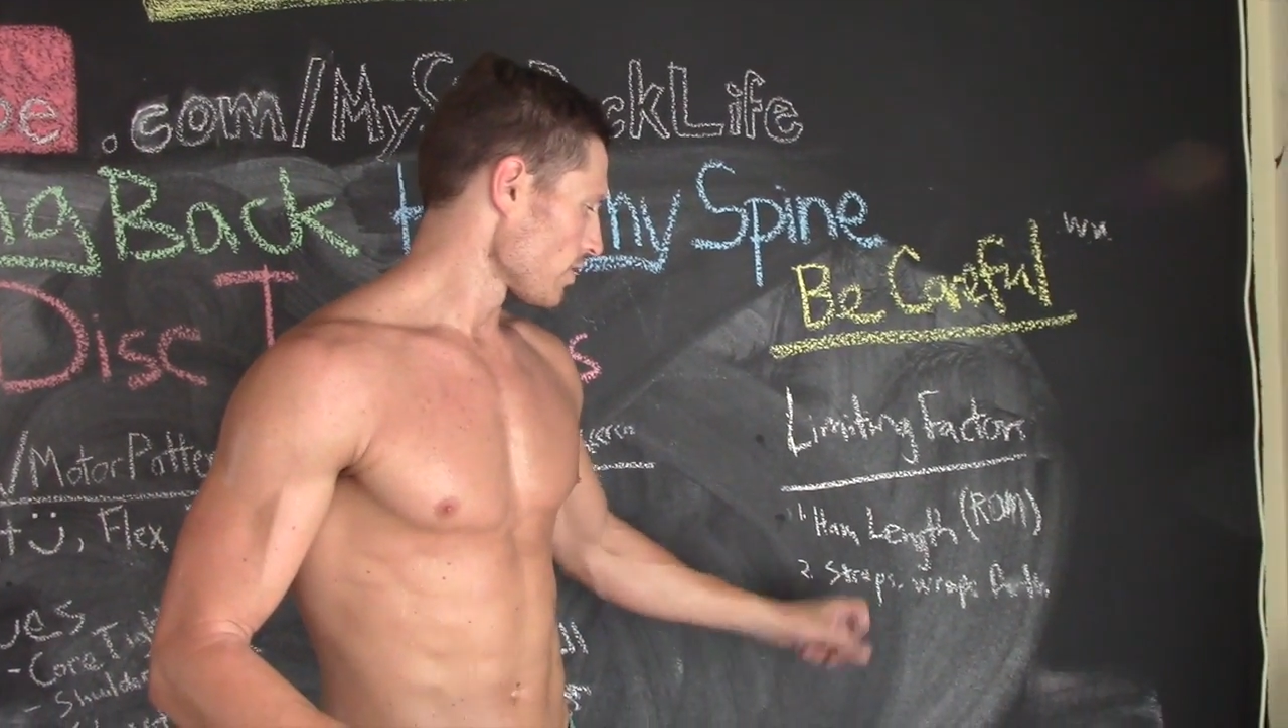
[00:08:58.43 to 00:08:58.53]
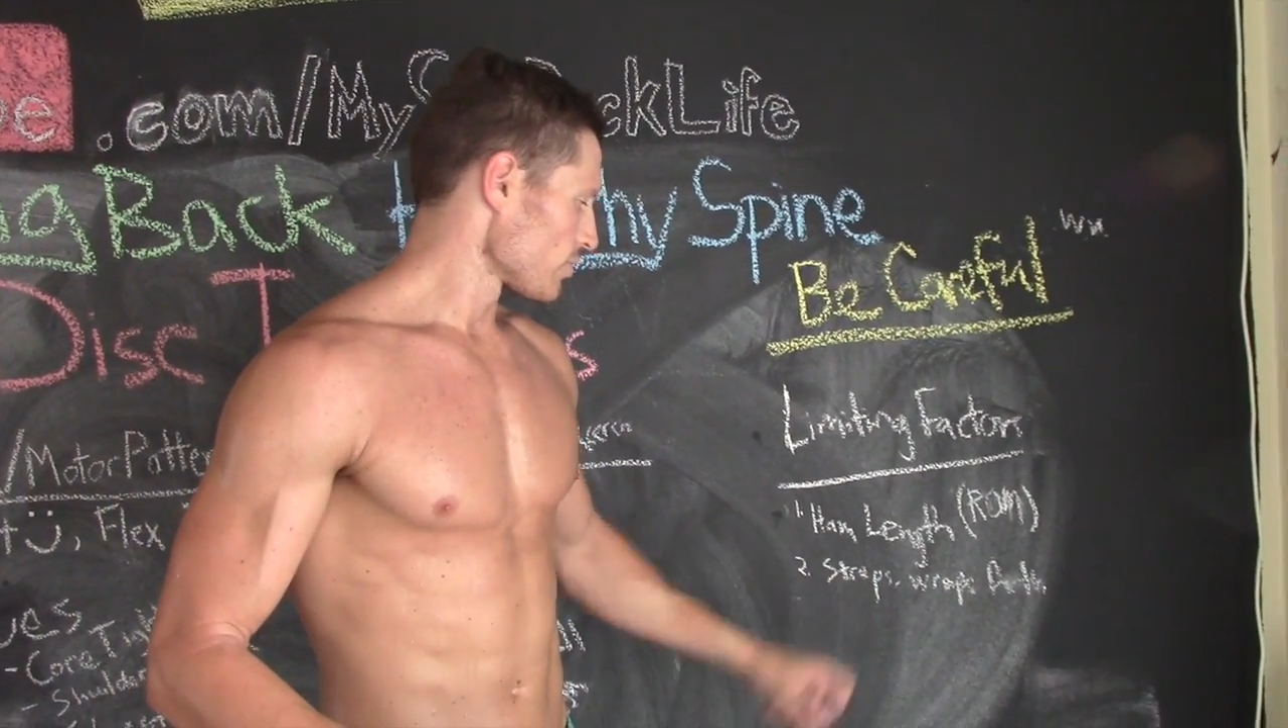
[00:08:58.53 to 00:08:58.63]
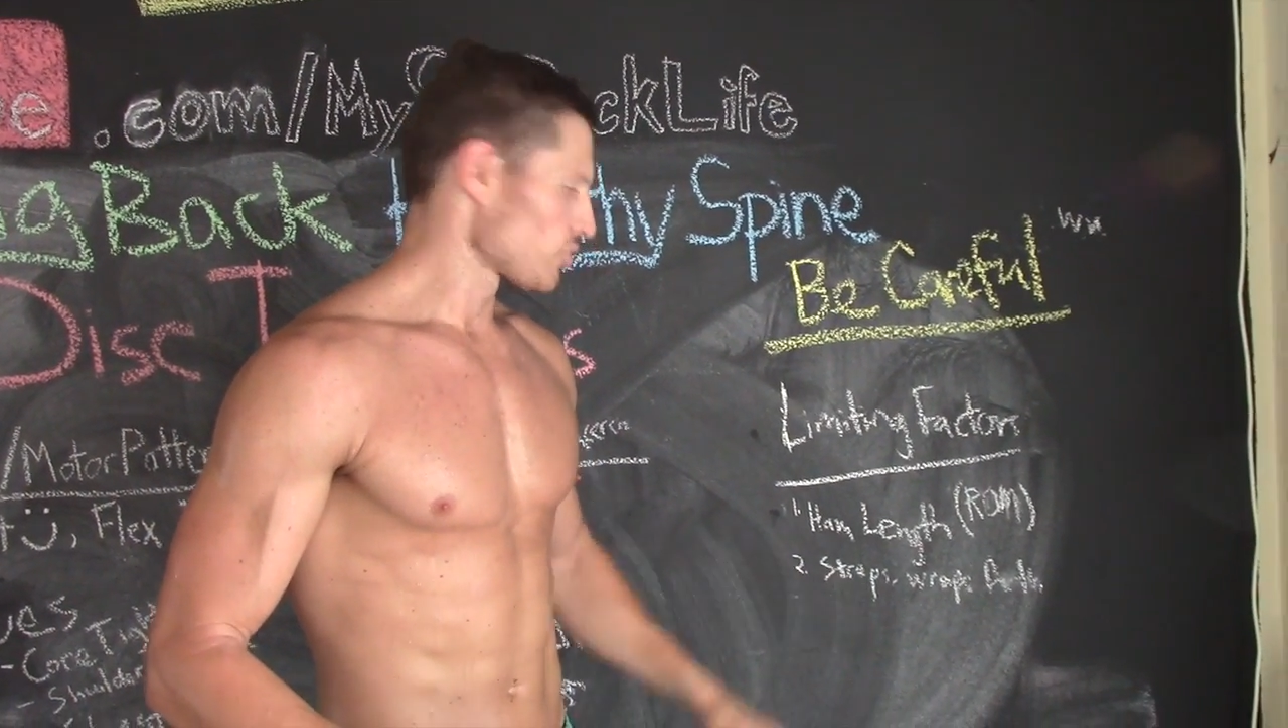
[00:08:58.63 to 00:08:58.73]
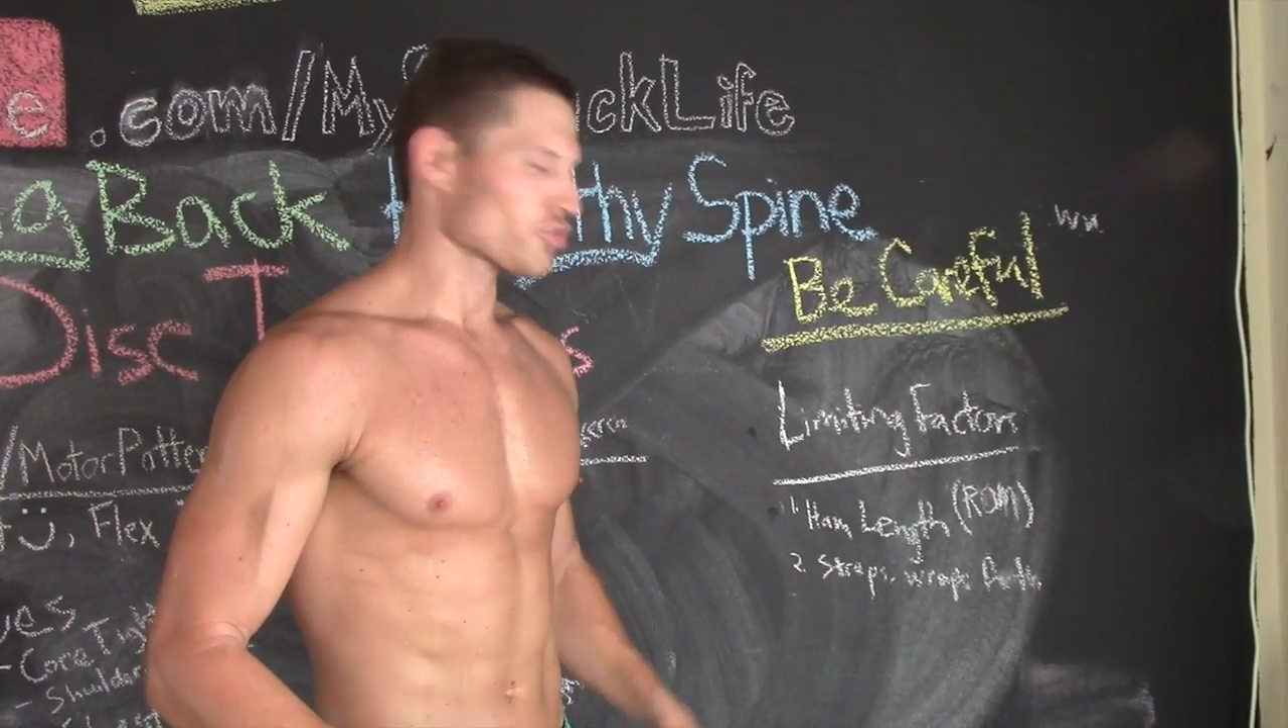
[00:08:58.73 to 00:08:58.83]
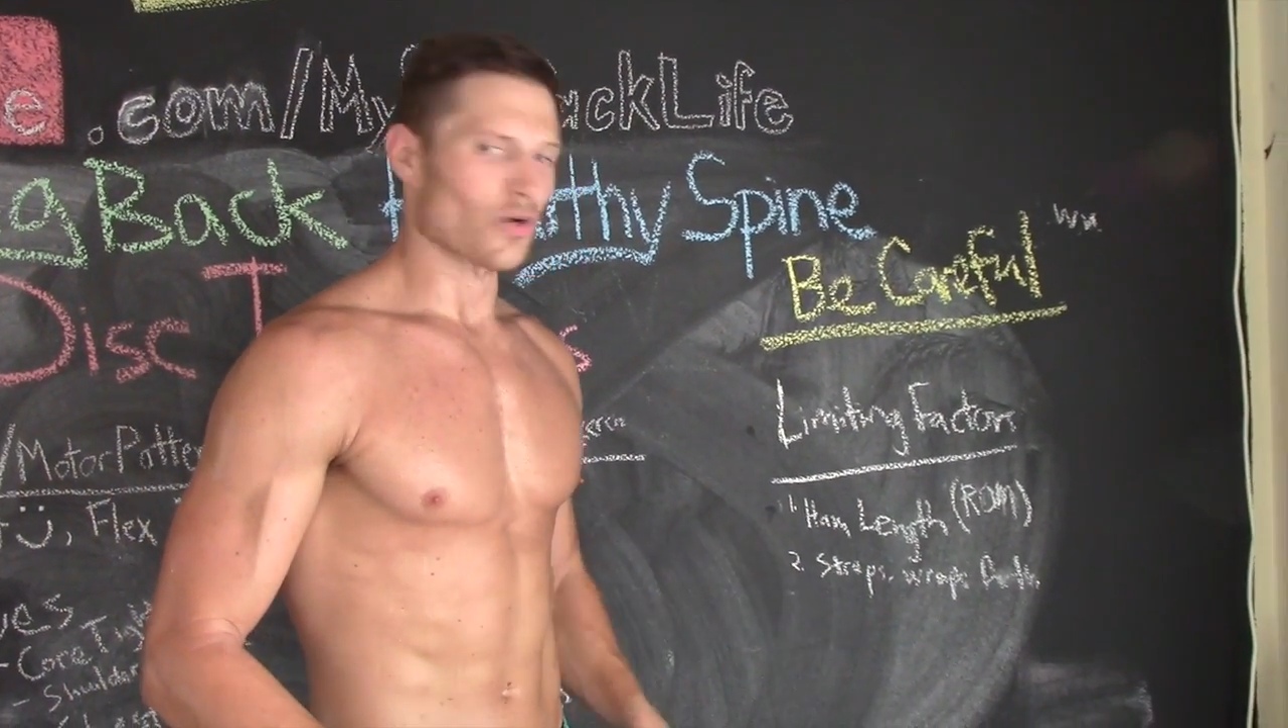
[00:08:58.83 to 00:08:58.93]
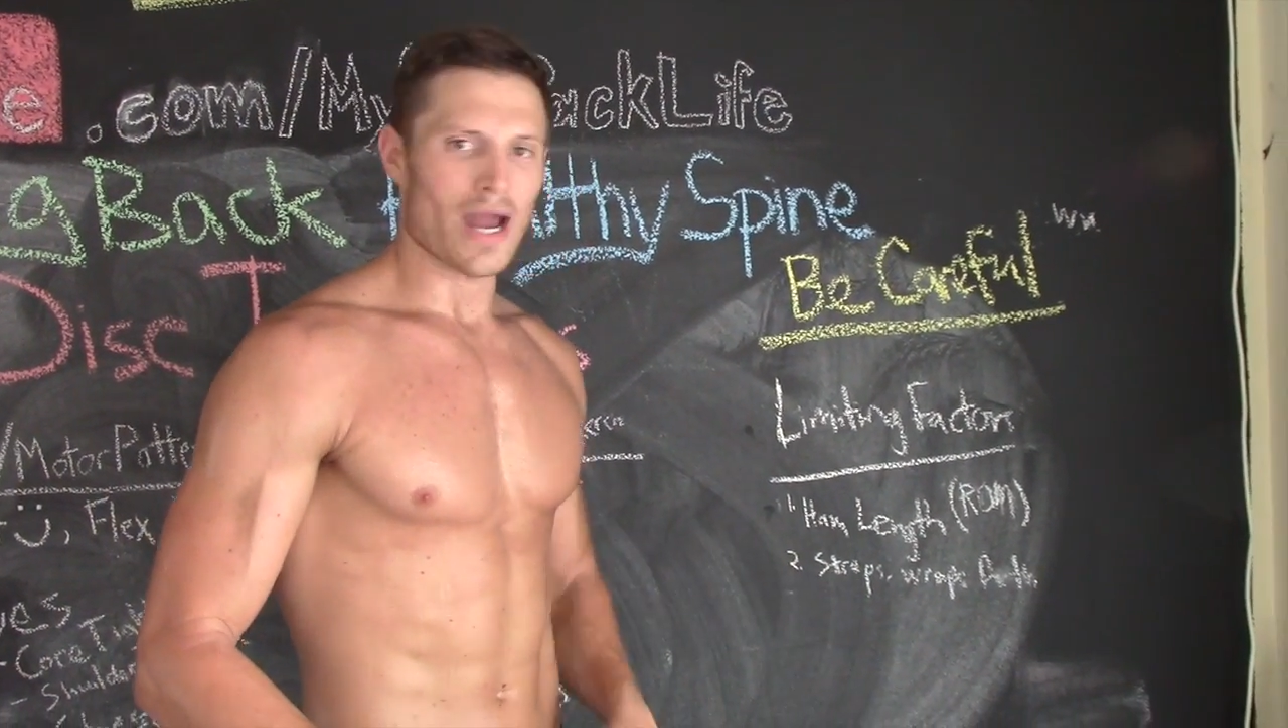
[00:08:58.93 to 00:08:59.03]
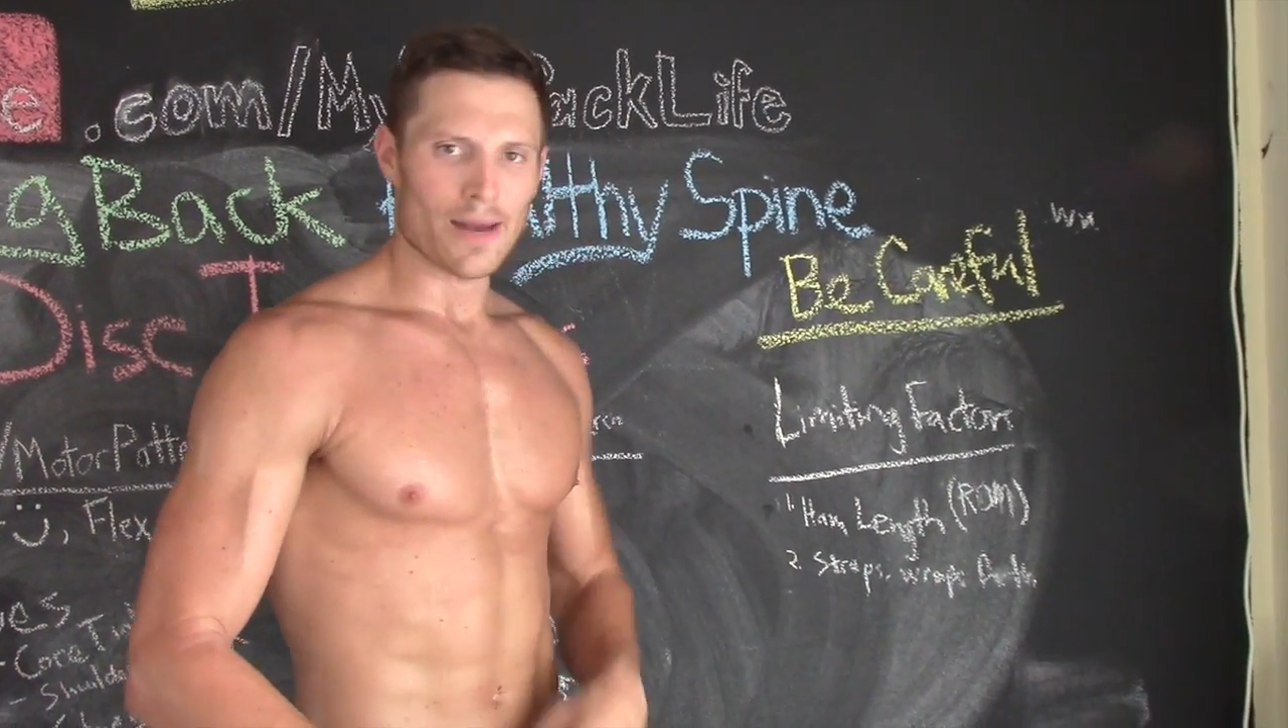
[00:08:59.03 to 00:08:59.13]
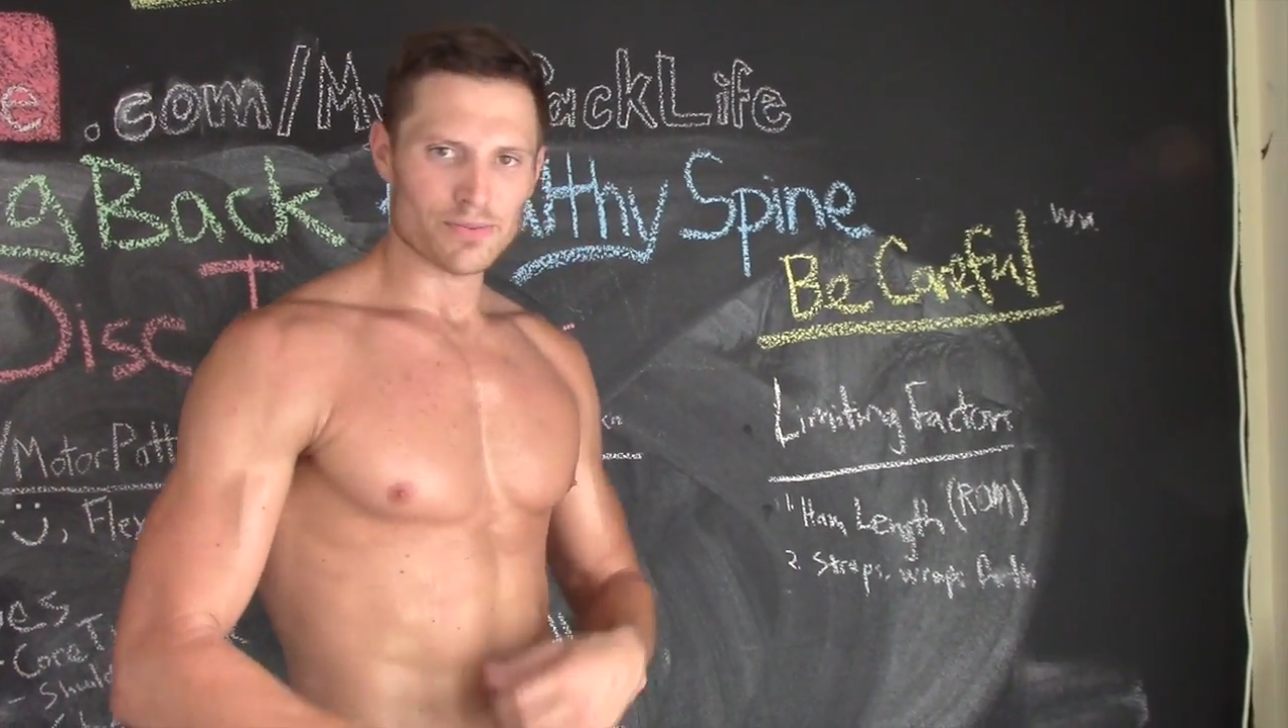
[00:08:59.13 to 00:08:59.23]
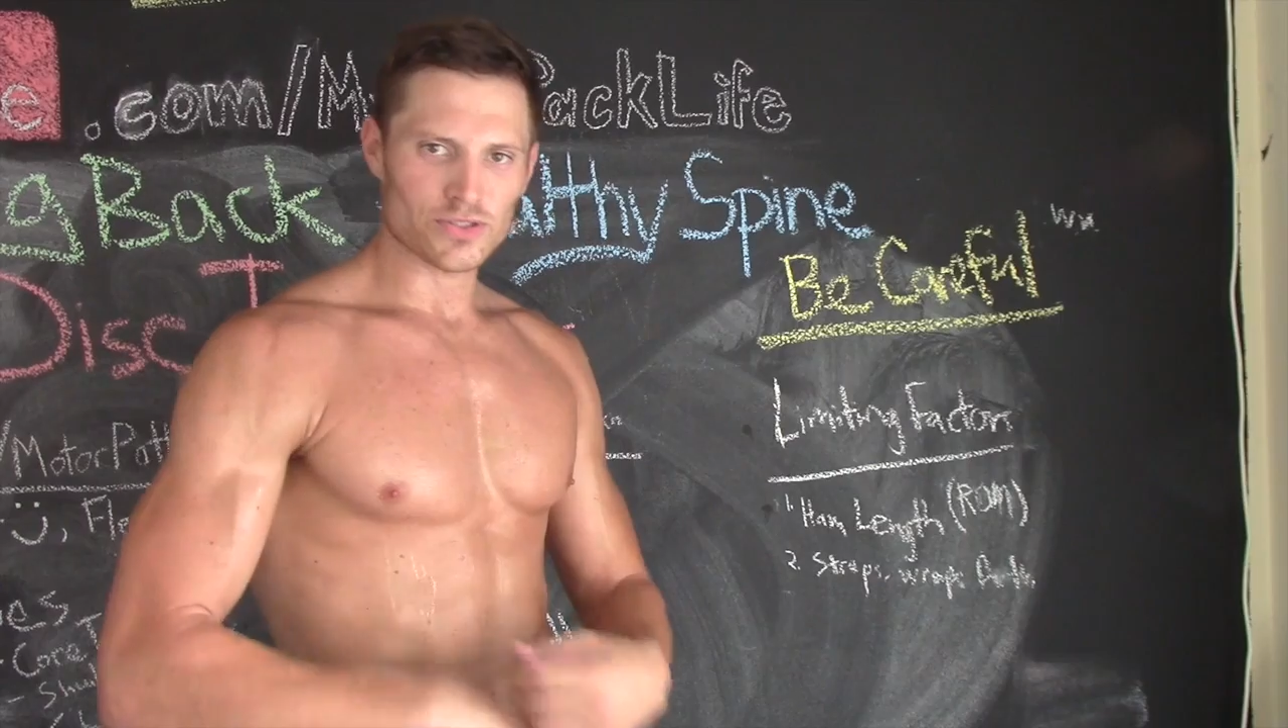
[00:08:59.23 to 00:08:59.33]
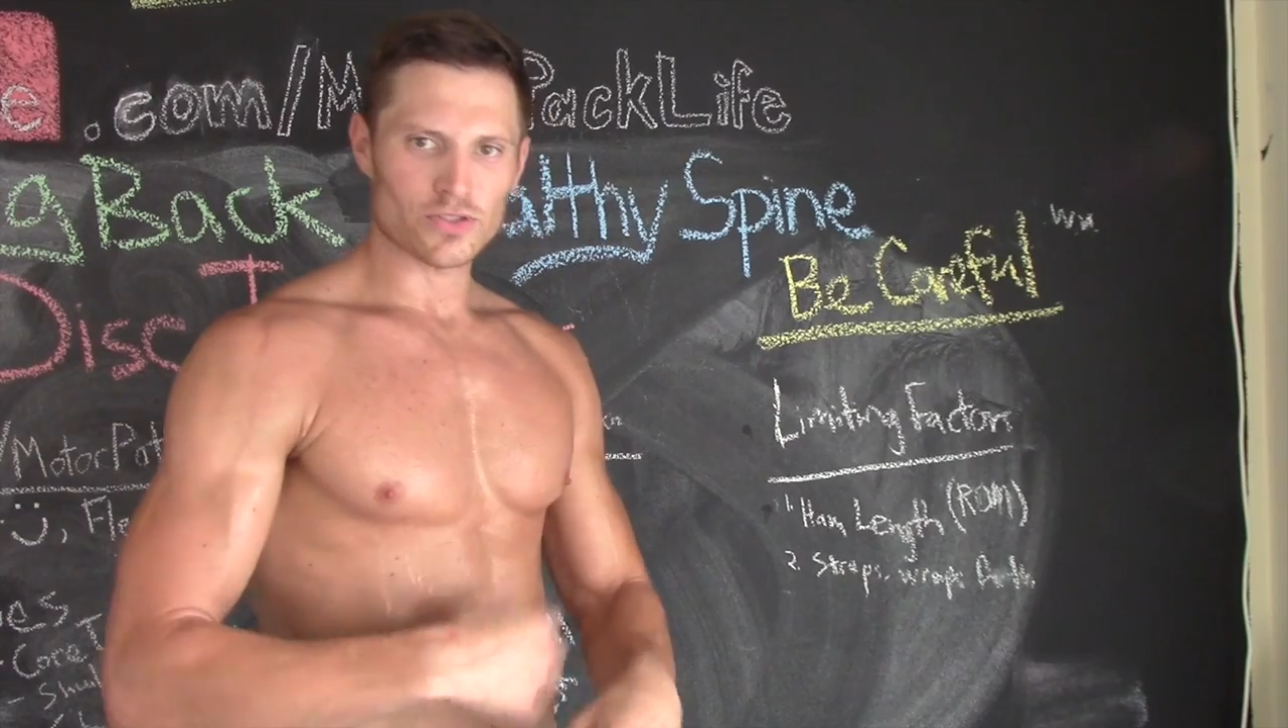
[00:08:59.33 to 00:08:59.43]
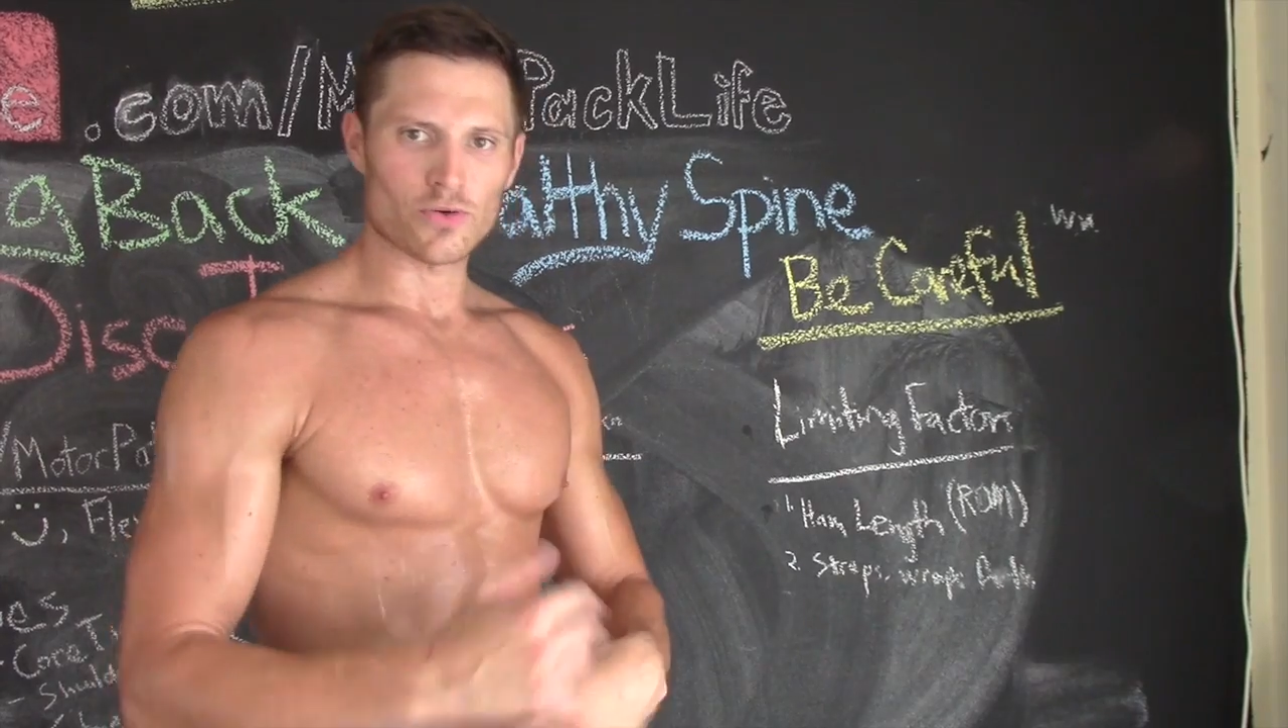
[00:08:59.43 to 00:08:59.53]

straps,